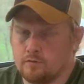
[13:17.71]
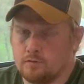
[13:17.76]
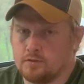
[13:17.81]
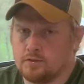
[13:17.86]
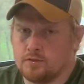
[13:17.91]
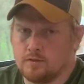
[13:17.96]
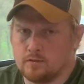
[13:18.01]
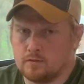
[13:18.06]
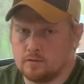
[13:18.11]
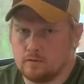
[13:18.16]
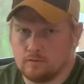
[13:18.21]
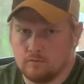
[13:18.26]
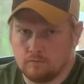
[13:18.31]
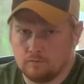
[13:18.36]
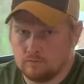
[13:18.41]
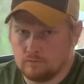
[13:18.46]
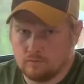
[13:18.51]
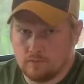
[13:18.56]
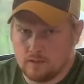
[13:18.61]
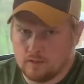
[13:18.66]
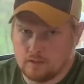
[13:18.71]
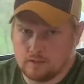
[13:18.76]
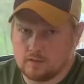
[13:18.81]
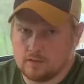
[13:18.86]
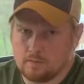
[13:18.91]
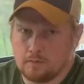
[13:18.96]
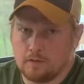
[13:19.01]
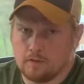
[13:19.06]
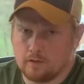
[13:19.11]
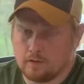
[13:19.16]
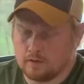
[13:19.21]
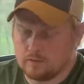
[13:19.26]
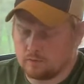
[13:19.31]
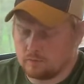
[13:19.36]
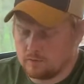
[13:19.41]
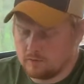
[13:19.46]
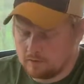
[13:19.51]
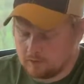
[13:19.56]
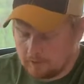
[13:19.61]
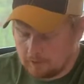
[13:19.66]
system and experience
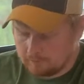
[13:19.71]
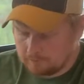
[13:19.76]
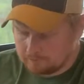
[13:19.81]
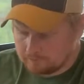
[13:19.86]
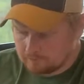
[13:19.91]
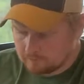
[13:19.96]
with that,